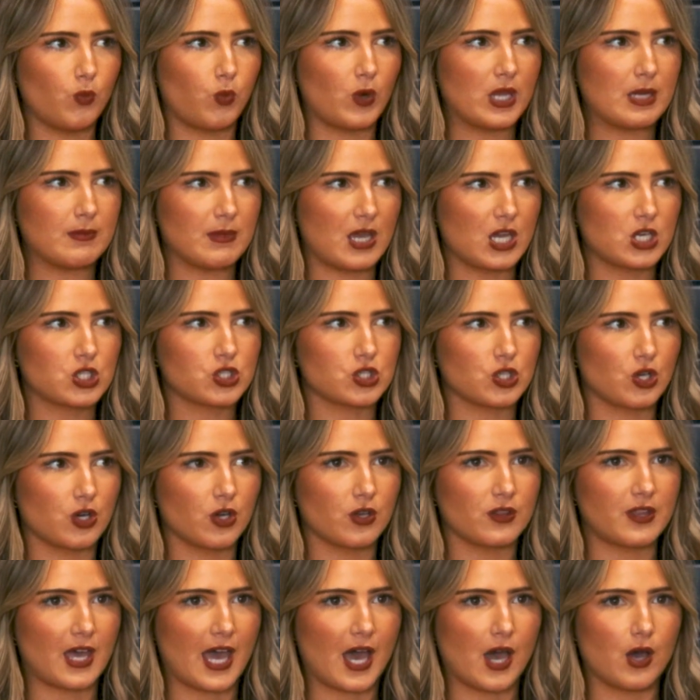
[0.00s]
We make
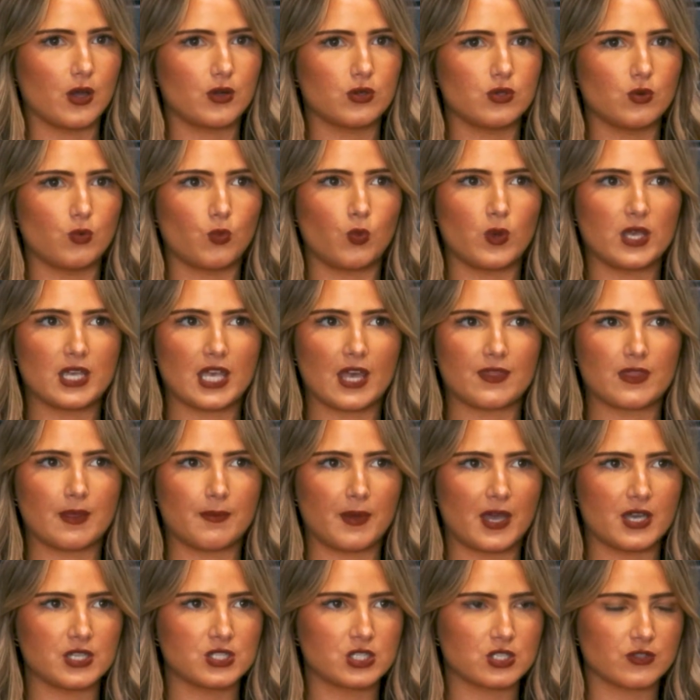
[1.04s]
sure that we get the
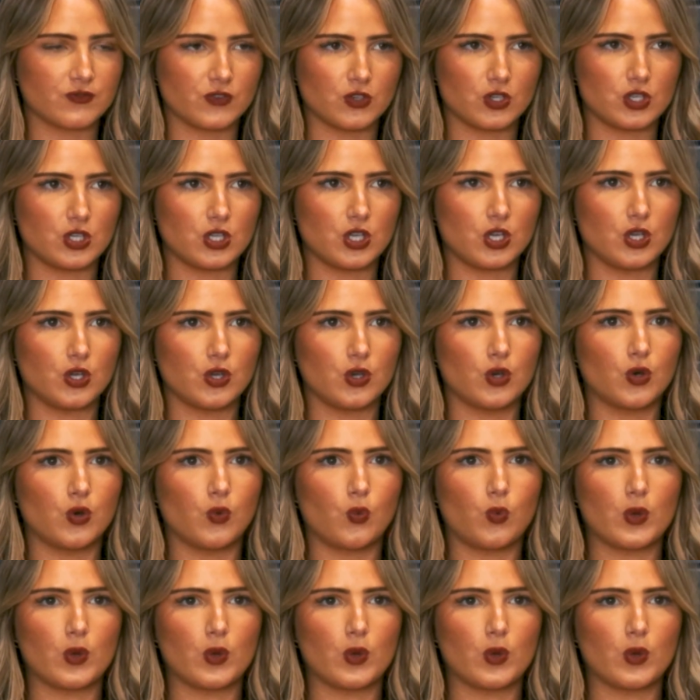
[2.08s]
best for you.